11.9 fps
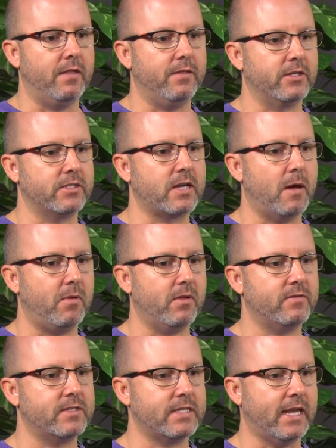There's a couple
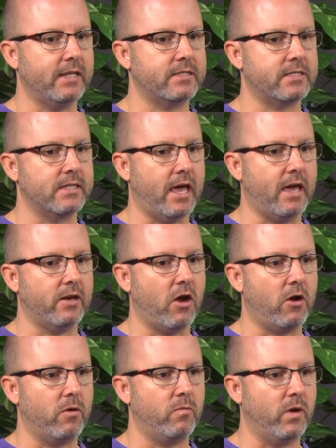of states that are